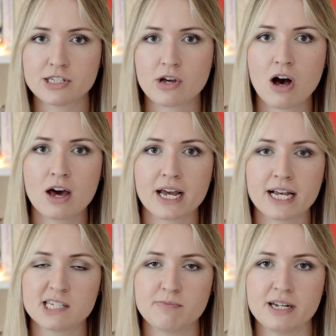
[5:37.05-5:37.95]
So Carnac
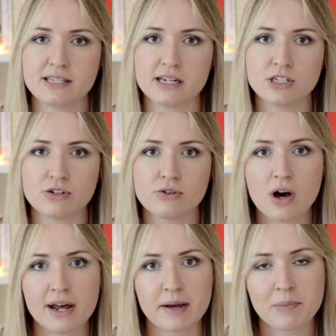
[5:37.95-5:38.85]
is split into
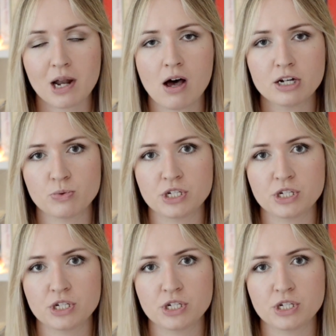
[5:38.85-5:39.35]
Carnac Plage,